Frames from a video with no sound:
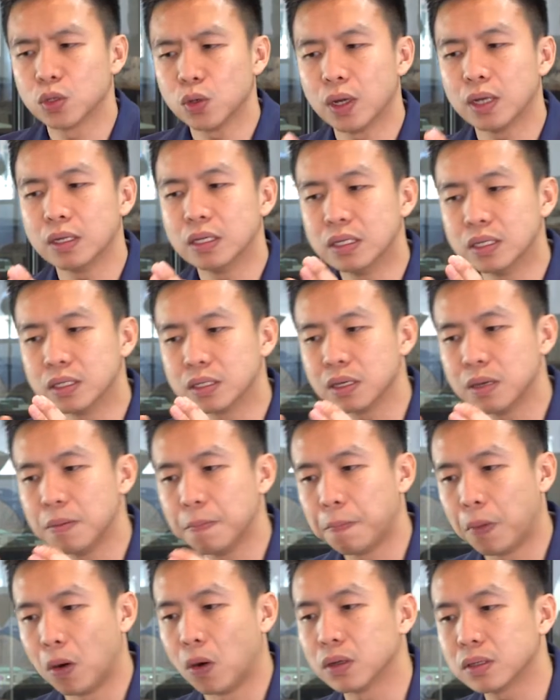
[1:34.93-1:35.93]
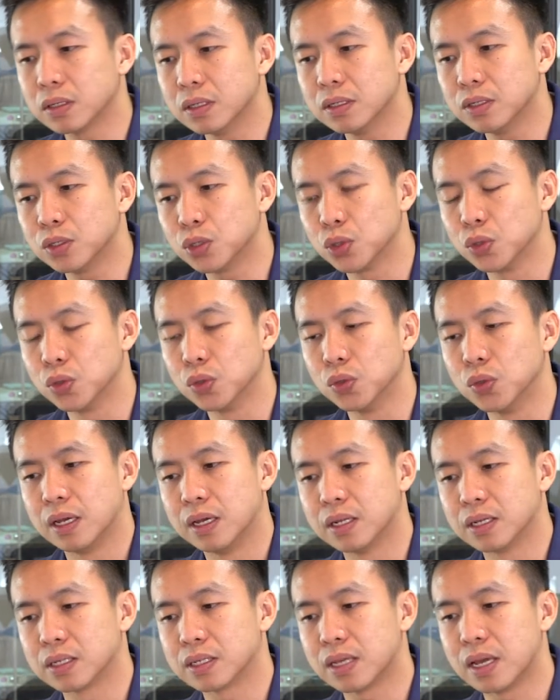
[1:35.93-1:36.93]
So it is important to,
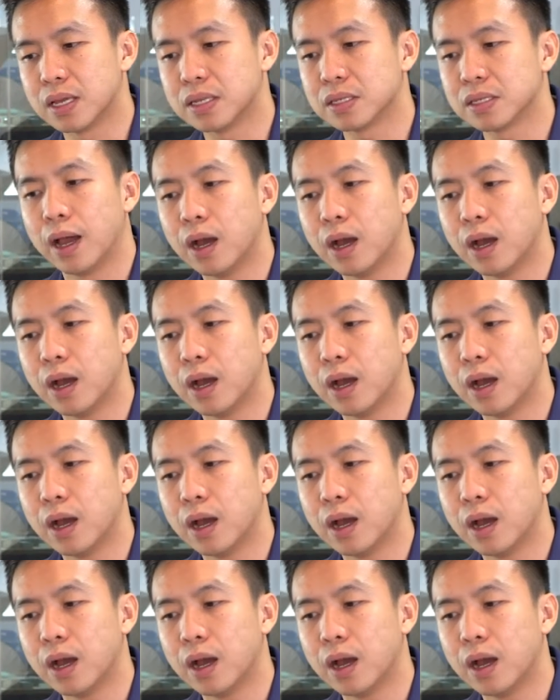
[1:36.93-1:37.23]
in a sense,